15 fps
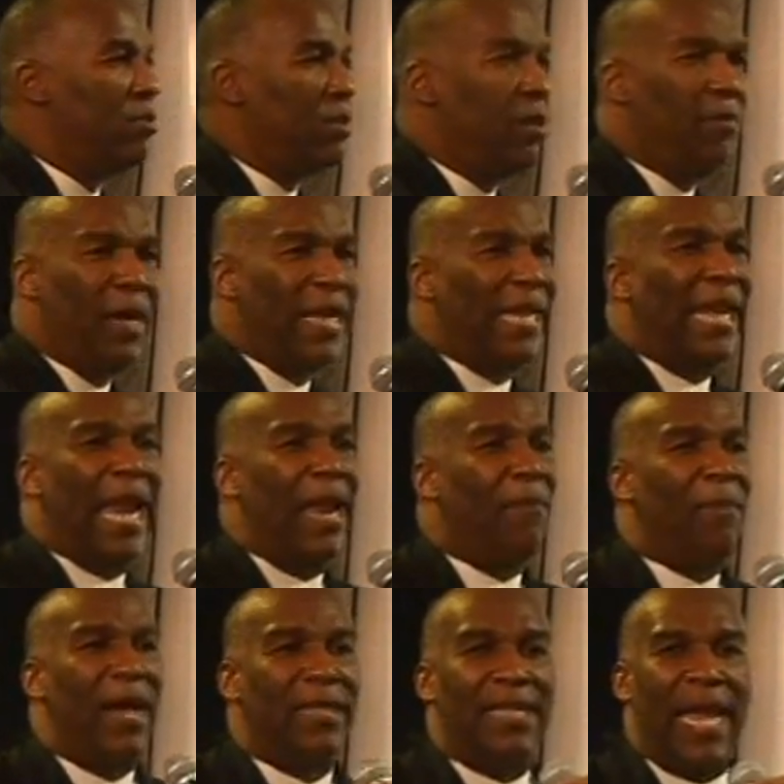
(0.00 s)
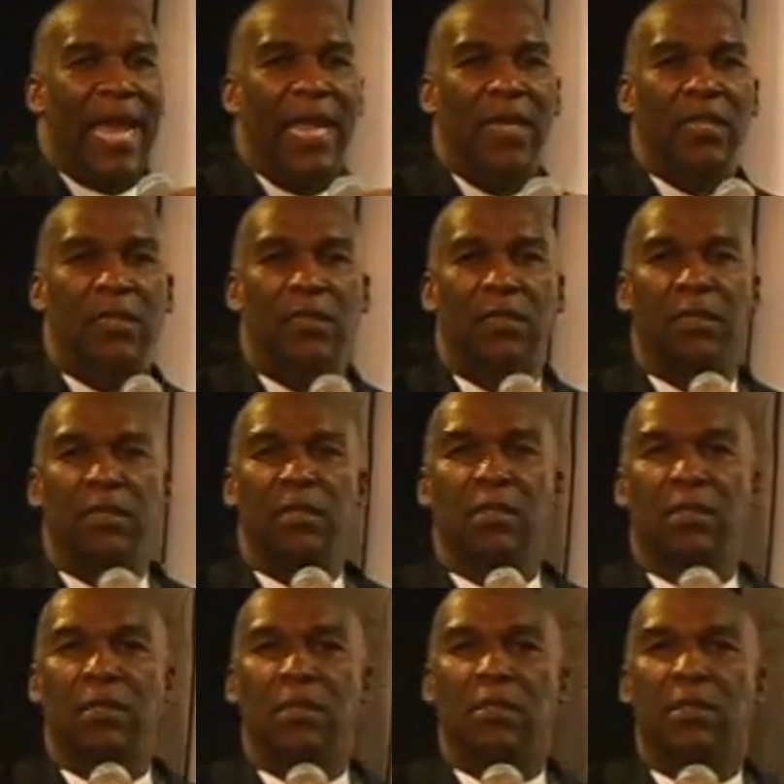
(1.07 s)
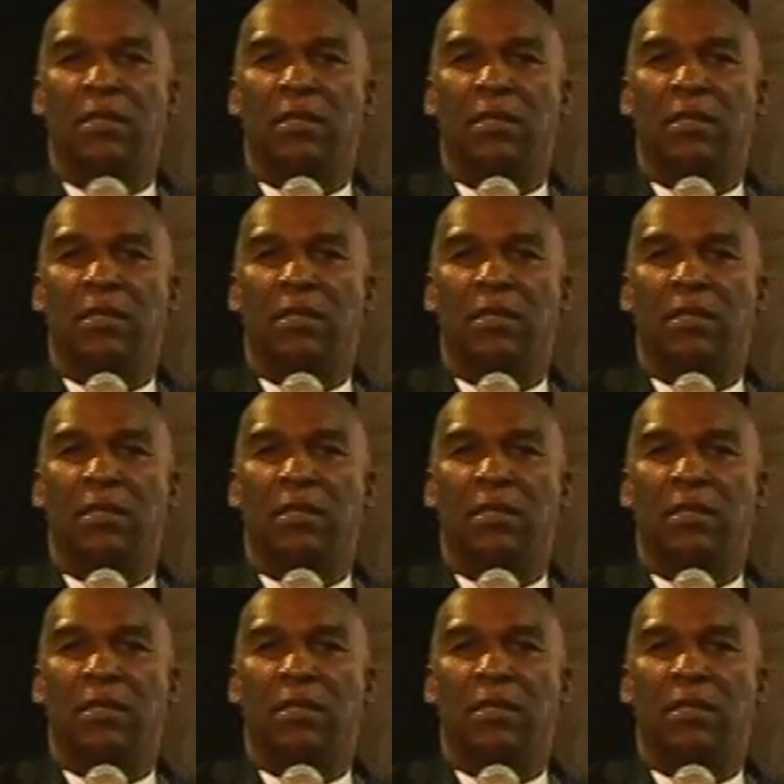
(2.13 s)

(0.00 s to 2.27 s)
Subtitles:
Nobody care about that.